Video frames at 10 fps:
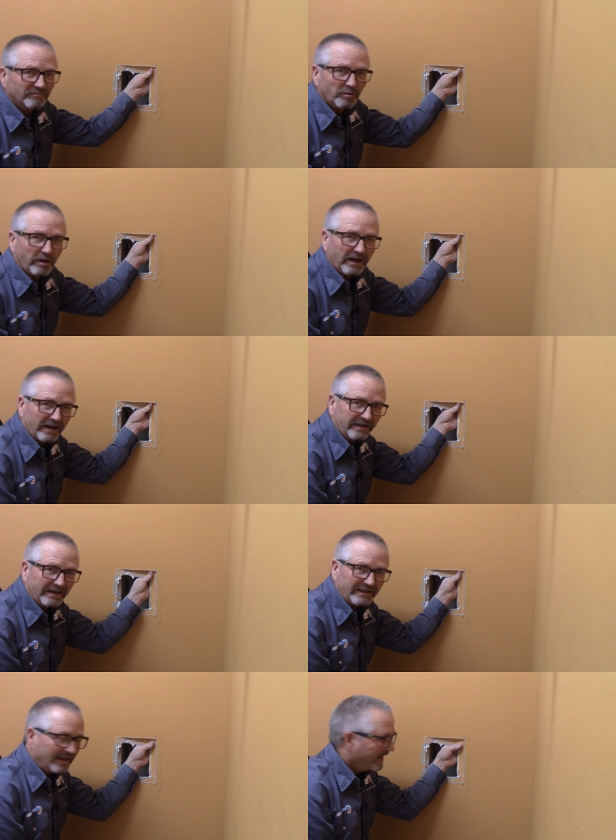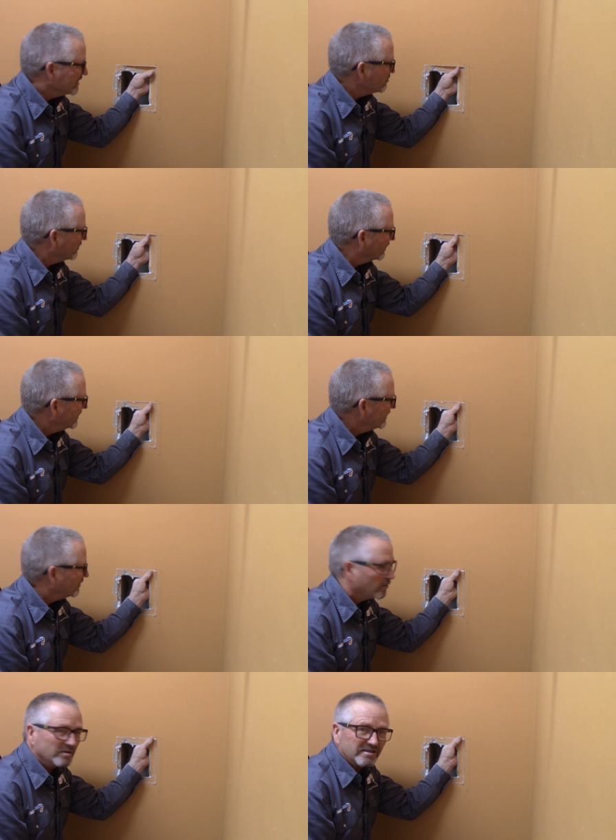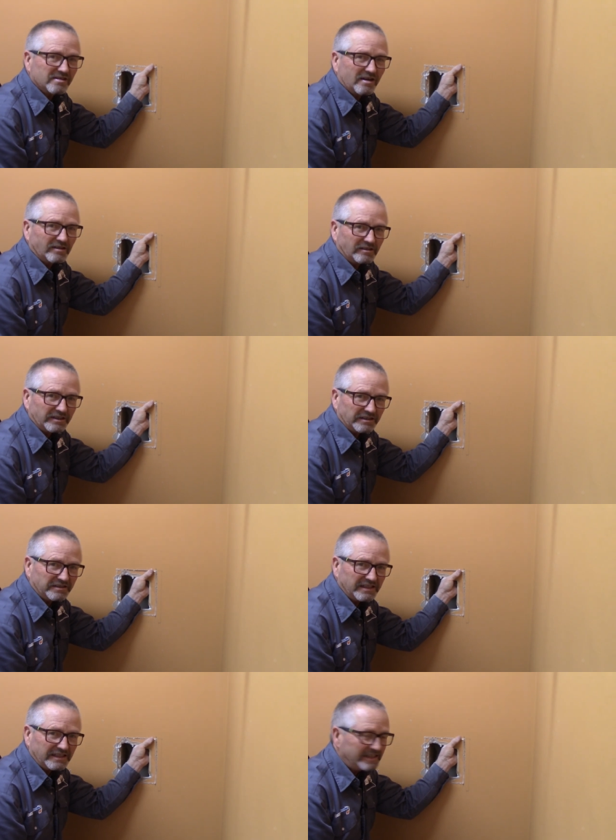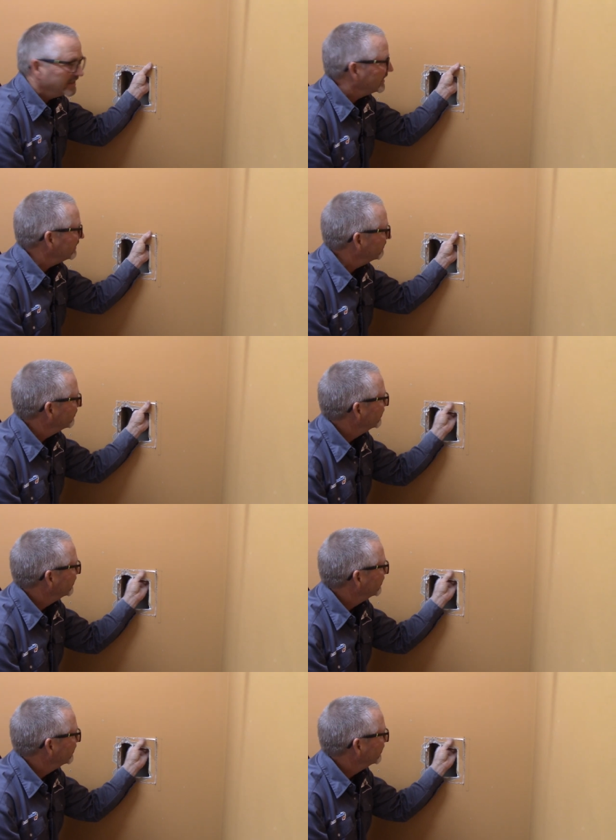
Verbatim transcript: the way I'd have done that is with a keyhole saw or utility knife,